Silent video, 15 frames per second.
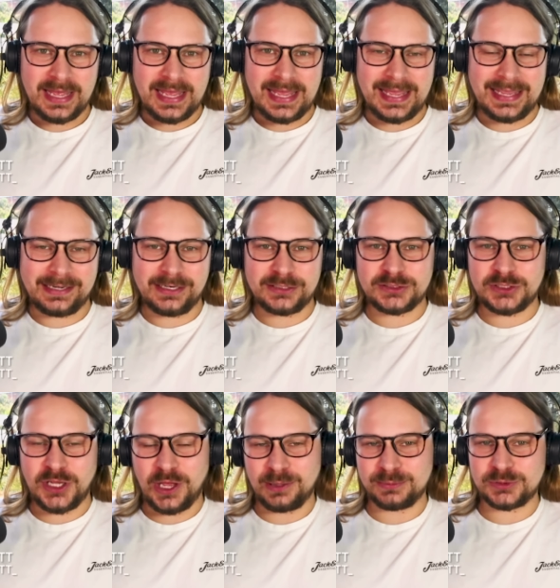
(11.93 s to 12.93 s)
in
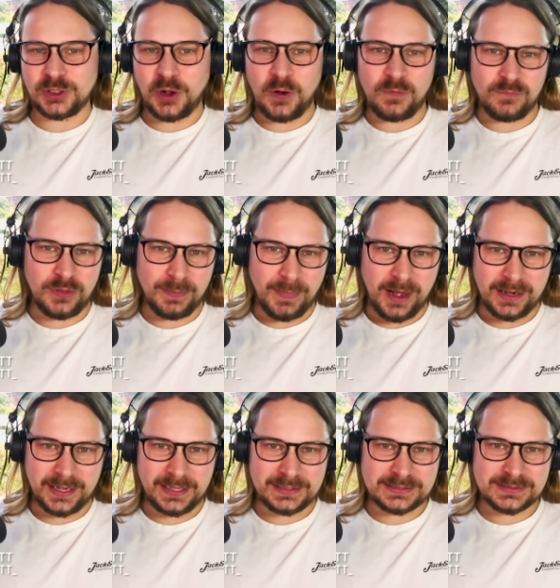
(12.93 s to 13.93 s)
terms of the
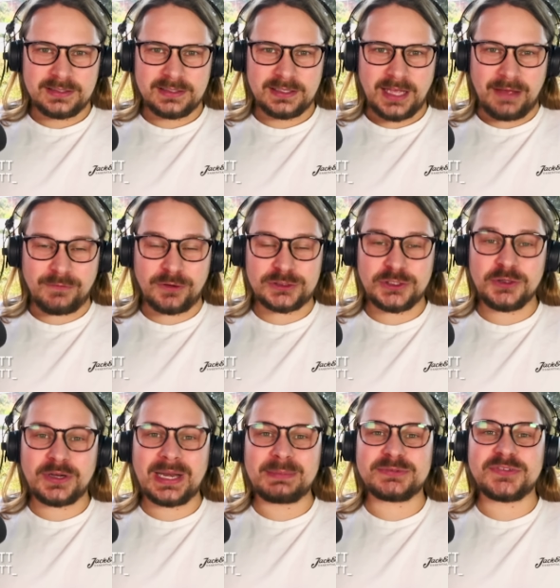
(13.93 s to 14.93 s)
markets. I've got two
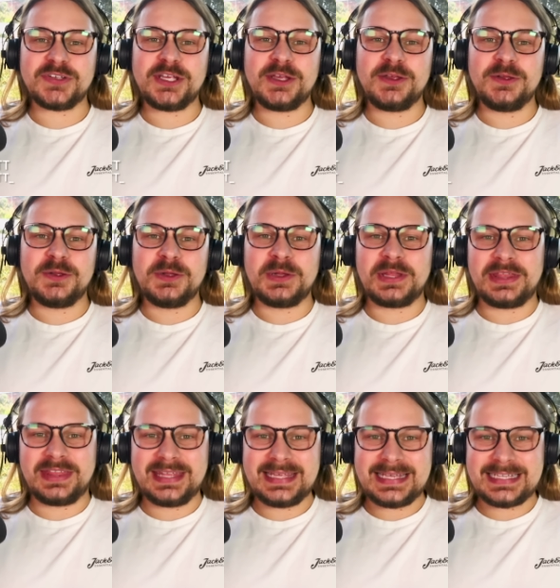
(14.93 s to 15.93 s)
clips for you.
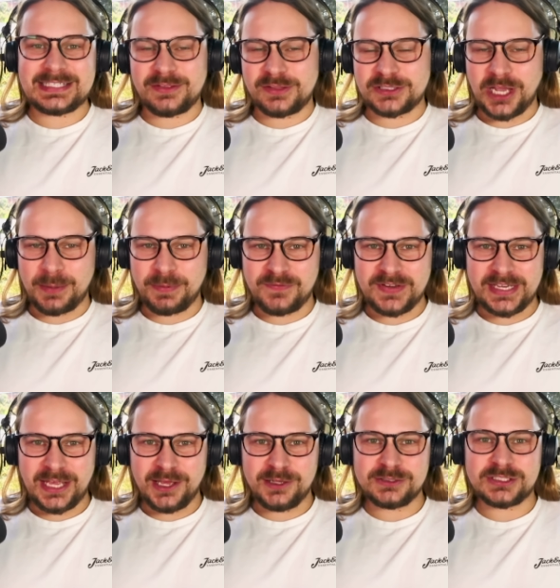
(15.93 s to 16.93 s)
These are the type of
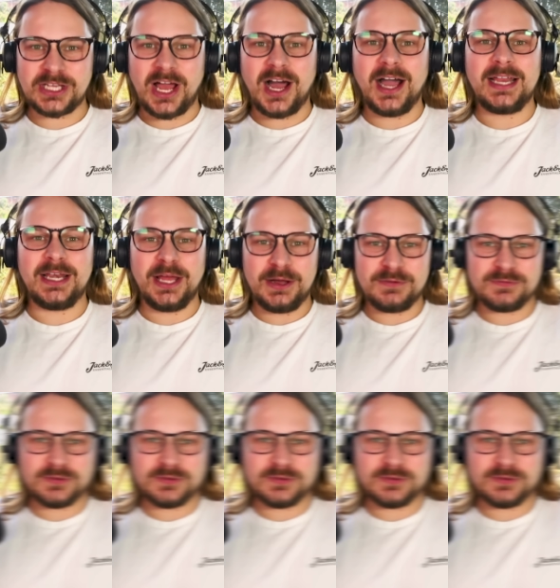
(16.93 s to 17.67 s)
videos I love.